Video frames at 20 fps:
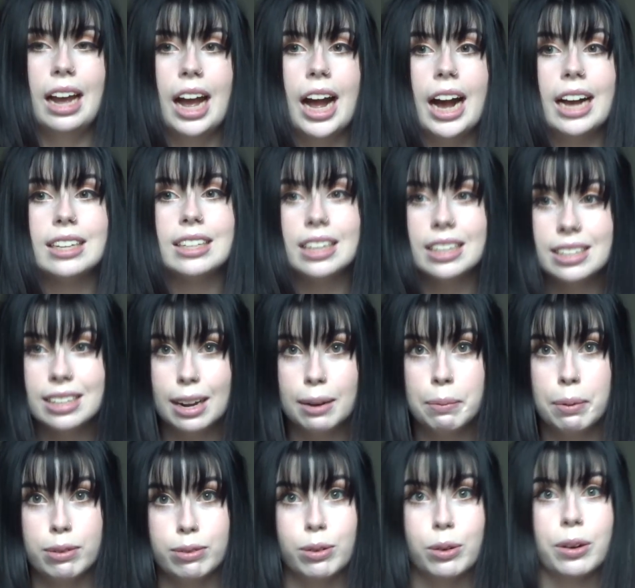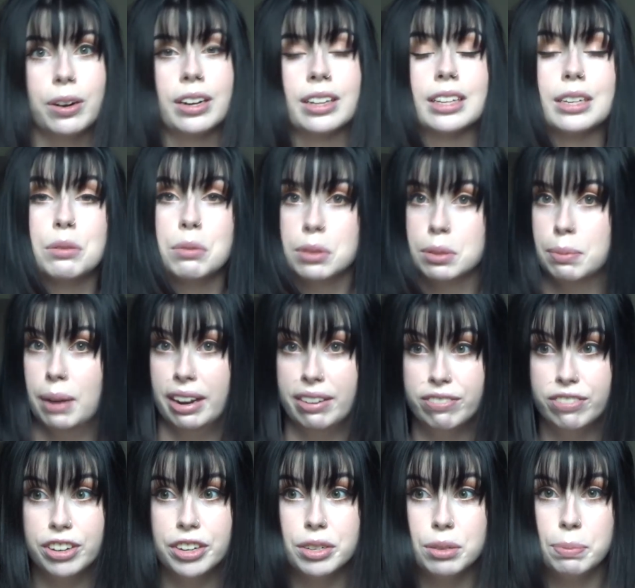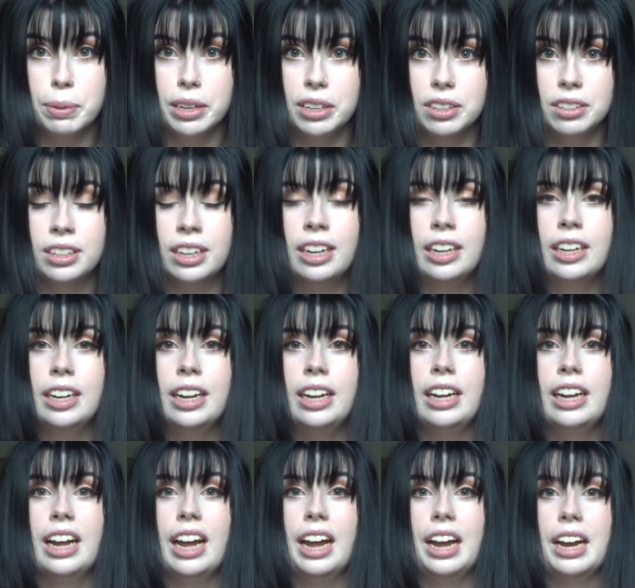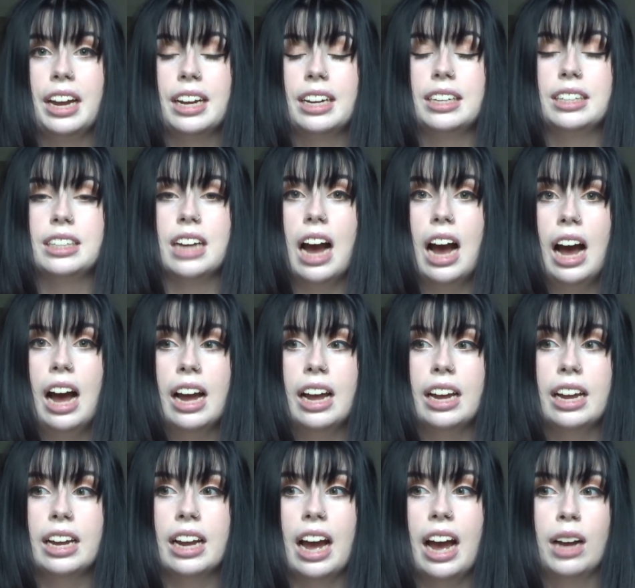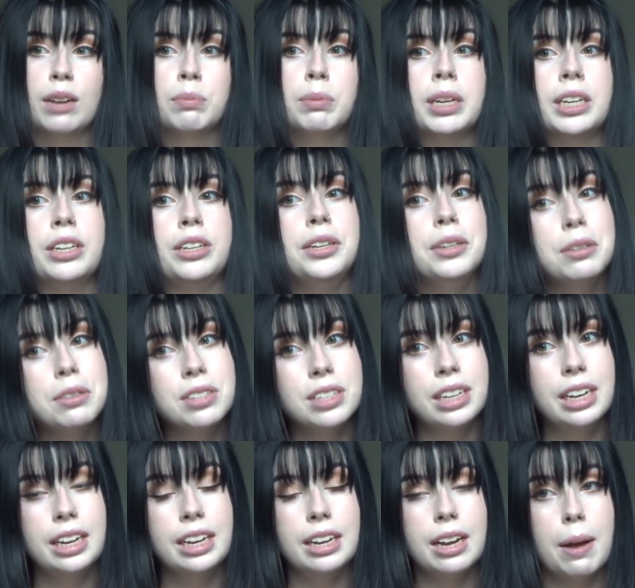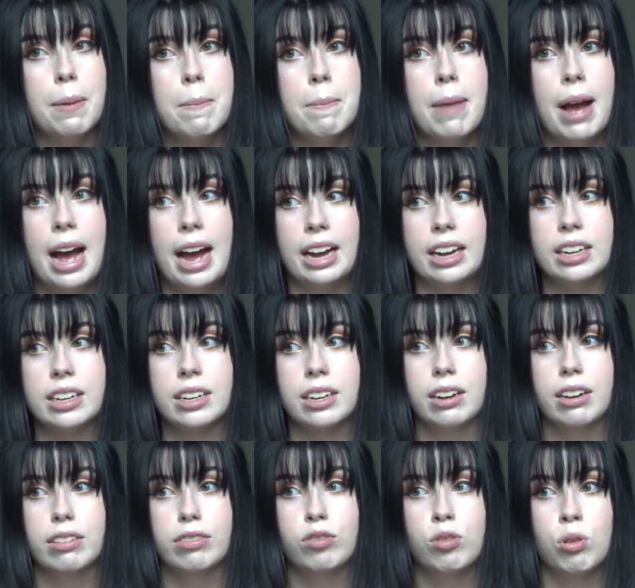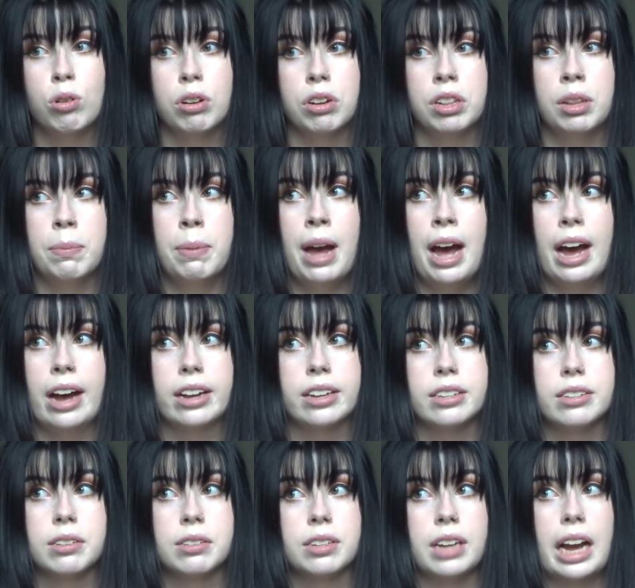As I said before, this was my first build, and I have been using Mac for the past,